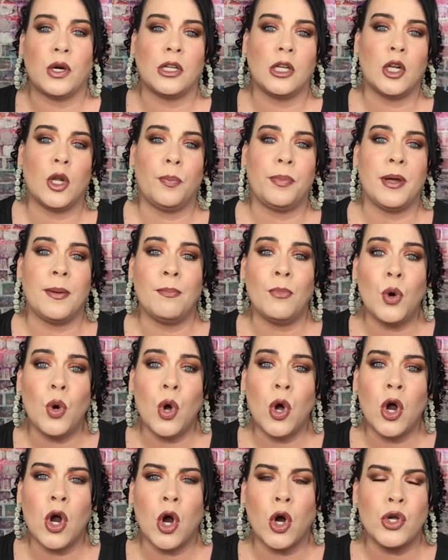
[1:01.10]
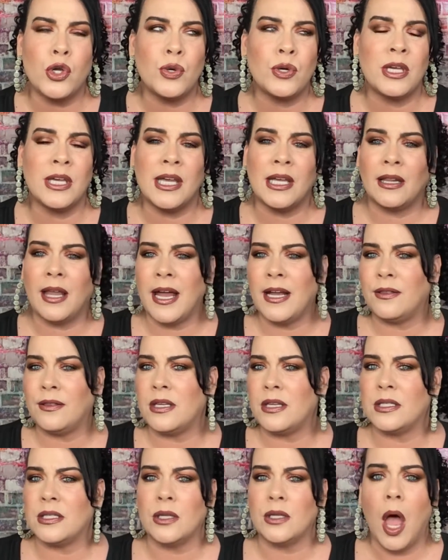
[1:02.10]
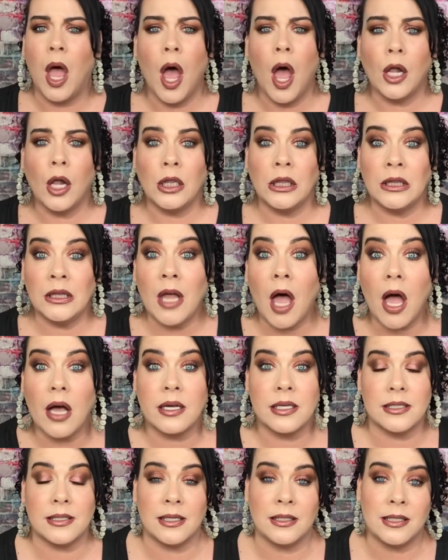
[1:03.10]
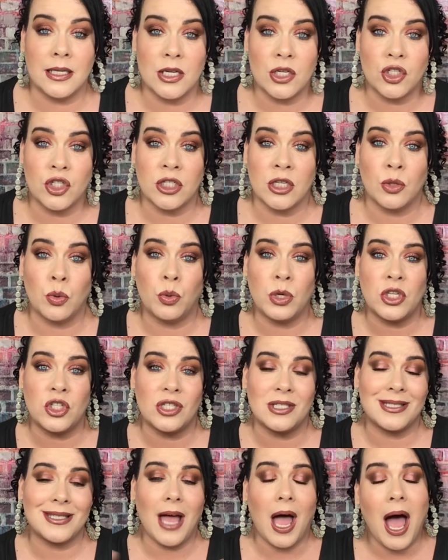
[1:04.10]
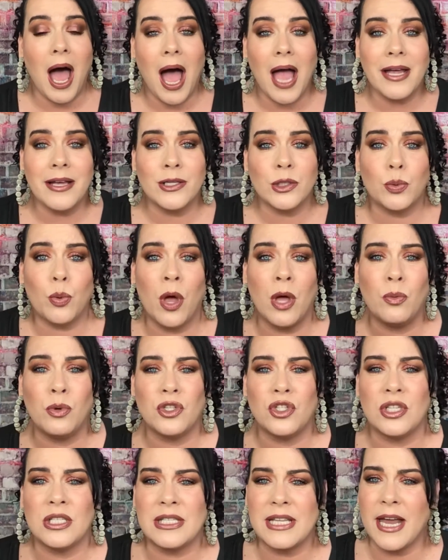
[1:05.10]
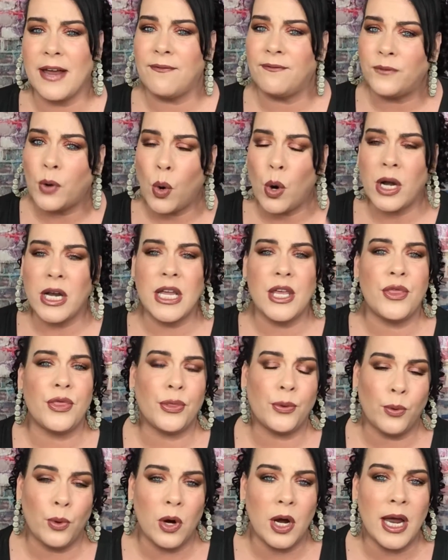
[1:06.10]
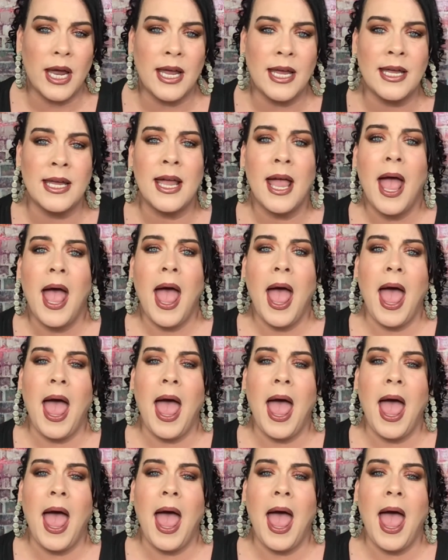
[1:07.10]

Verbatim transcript: for a little bit more, or you can get like this luxe edition, which is the highest one, which is like 43,